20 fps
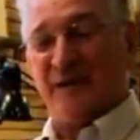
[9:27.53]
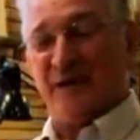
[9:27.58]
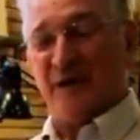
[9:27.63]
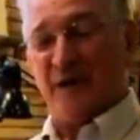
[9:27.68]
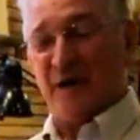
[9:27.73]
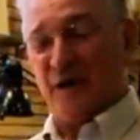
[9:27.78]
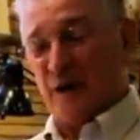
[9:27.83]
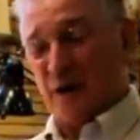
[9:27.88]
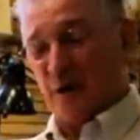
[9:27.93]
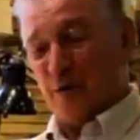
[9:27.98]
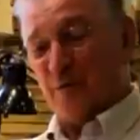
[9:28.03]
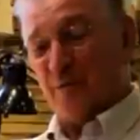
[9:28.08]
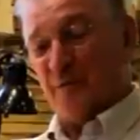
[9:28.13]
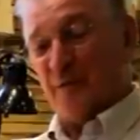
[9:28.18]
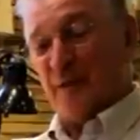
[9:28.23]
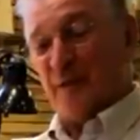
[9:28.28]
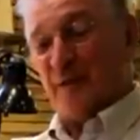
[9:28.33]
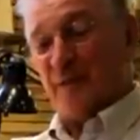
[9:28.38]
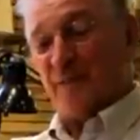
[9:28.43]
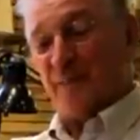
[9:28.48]
Uh,
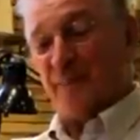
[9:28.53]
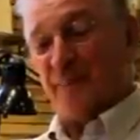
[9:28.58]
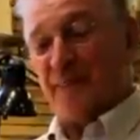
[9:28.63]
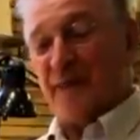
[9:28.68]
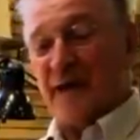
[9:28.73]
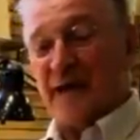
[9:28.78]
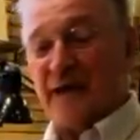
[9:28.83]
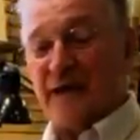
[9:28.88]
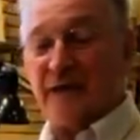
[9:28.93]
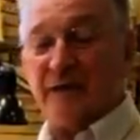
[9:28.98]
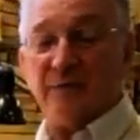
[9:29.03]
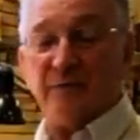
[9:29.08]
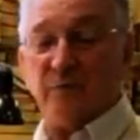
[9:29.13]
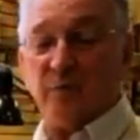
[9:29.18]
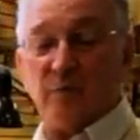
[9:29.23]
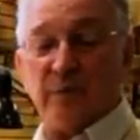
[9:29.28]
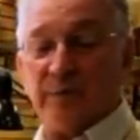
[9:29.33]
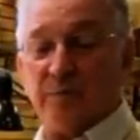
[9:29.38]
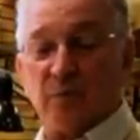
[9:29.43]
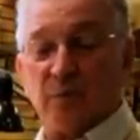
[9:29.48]
they,
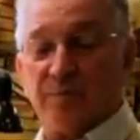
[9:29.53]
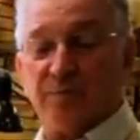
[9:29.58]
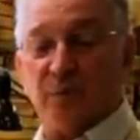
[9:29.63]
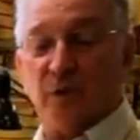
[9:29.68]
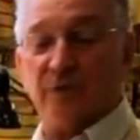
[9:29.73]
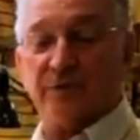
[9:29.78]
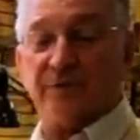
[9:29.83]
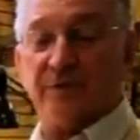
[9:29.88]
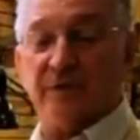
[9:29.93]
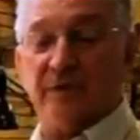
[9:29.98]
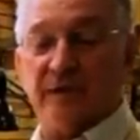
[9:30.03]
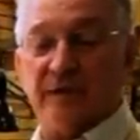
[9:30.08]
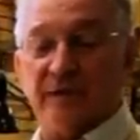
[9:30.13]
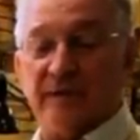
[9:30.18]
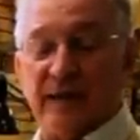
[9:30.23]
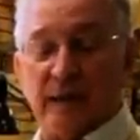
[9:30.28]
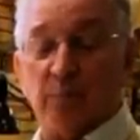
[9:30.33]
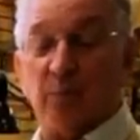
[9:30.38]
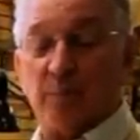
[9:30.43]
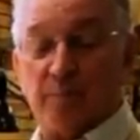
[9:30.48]
we were put
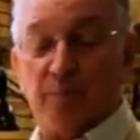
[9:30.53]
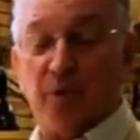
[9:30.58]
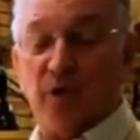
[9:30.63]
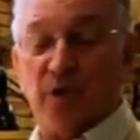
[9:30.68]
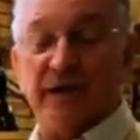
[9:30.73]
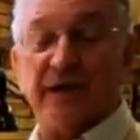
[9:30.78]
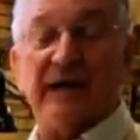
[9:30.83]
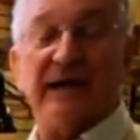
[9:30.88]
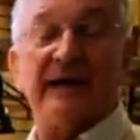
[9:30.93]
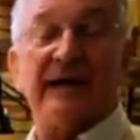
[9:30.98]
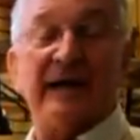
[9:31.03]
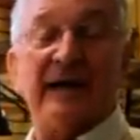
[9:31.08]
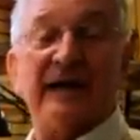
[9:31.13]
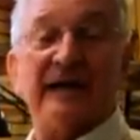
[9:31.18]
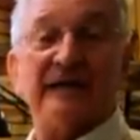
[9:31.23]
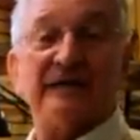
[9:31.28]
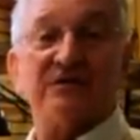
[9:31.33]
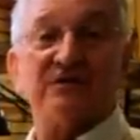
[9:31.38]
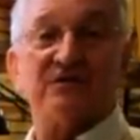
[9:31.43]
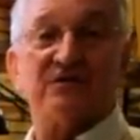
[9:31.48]
they were put in
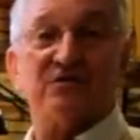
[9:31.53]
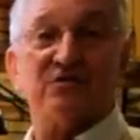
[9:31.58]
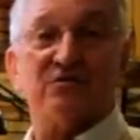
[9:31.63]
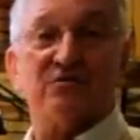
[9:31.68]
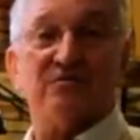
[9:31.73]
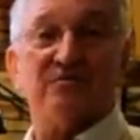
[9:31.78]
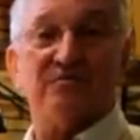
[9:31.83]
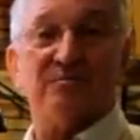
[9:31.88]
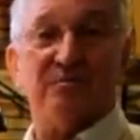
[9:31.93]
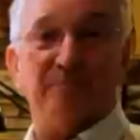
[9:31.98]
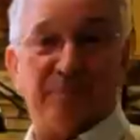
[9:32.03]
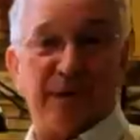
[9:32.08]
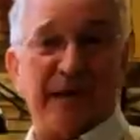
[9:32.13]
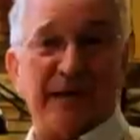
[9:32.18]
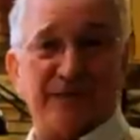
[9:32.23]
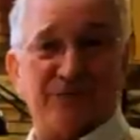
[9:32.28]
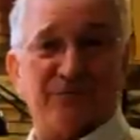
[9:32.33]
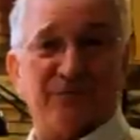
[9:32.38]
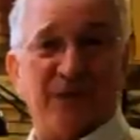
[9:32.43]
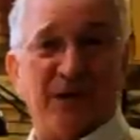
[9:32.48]
as
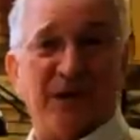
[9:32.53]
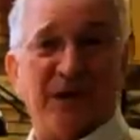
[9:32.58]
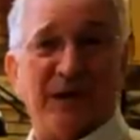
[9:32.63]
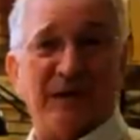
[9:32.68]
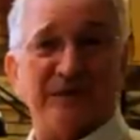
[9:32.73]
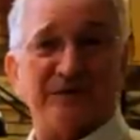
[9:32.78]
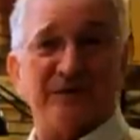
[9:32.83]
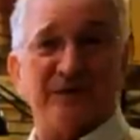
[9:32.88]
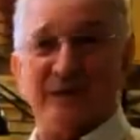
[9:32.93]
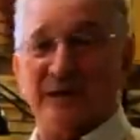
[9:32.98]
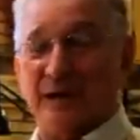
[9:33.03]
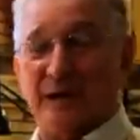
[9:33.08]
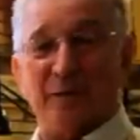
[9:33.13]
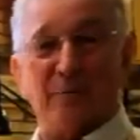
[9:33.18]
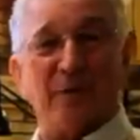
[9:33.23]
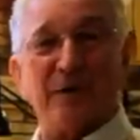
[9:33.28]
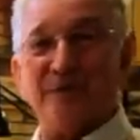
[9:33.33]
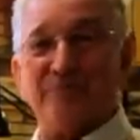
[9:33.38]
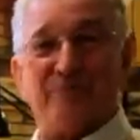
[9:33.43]
bass flies, and we